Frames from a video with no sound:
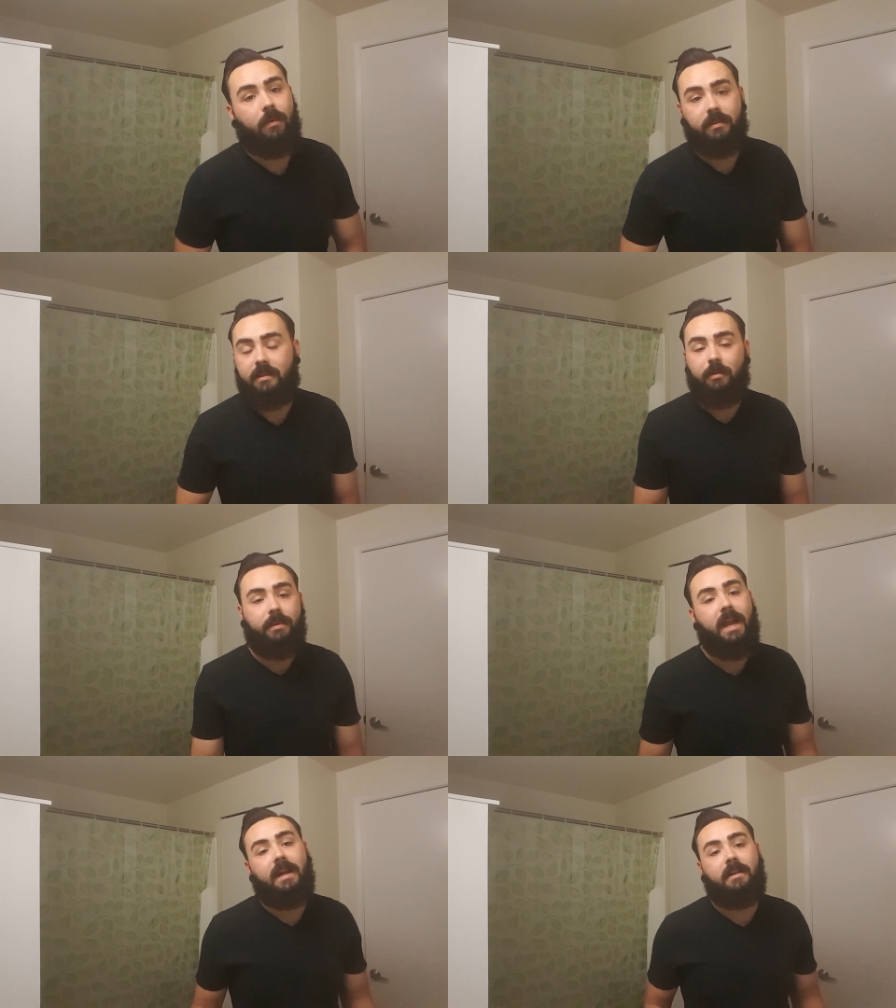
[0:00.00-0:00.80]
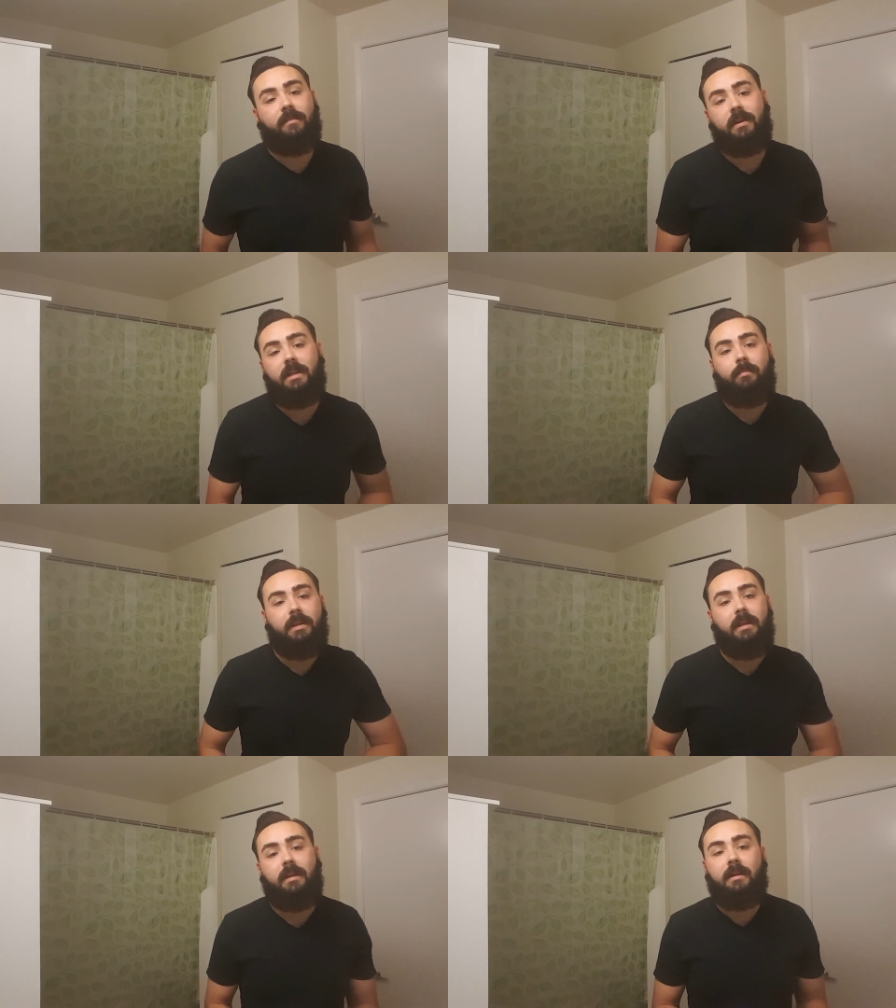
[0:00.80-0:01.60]
I'll still be active on EP.
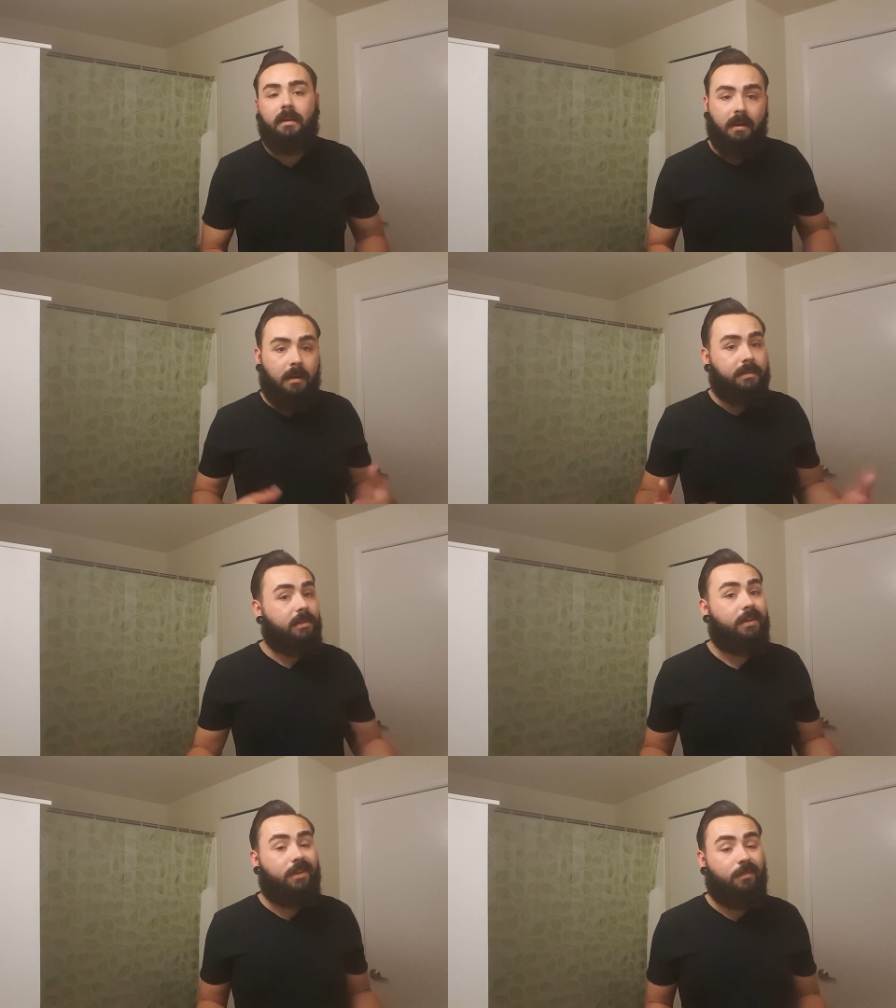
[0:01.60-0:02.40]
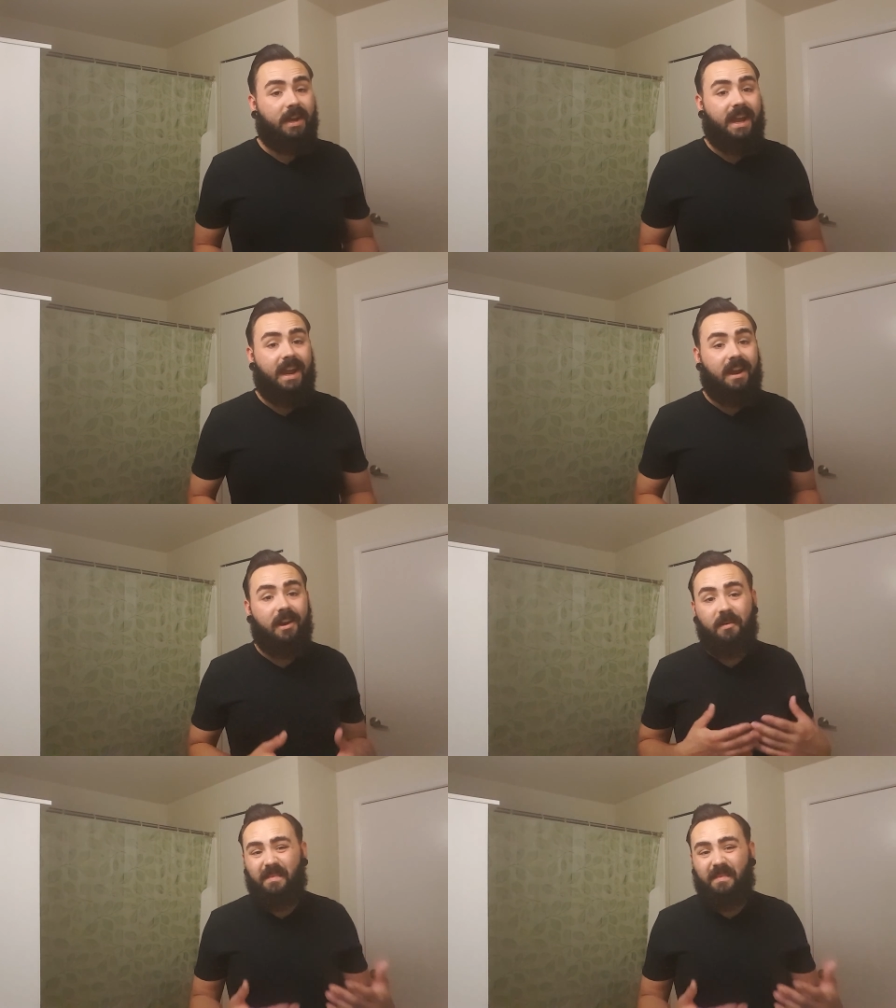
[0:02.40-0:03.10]
I'm still gonna do my hair.